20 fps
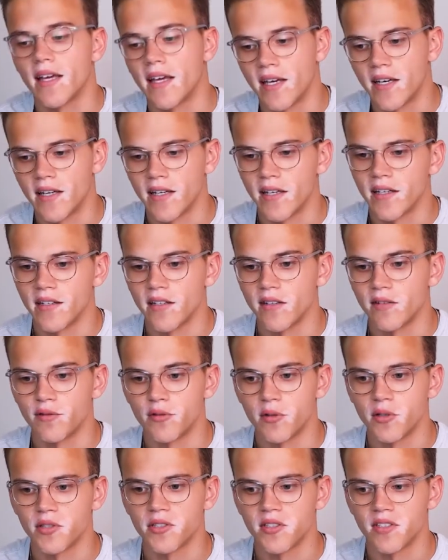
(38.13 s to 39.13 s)
And
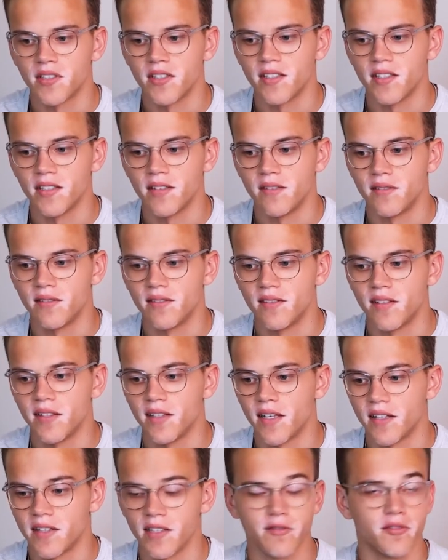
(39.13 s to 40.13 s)
unfortunately,
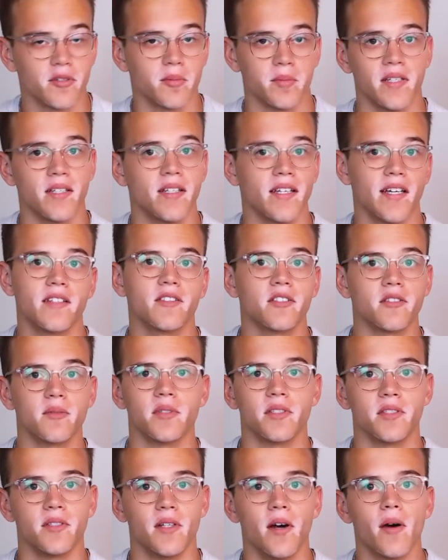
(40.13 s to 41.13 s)
I think for me, the answer
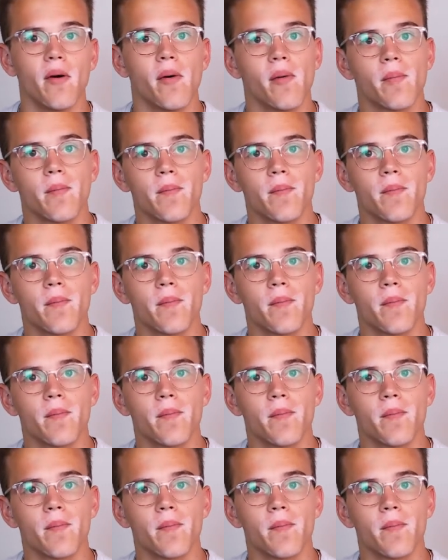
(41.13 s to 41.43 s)
was no.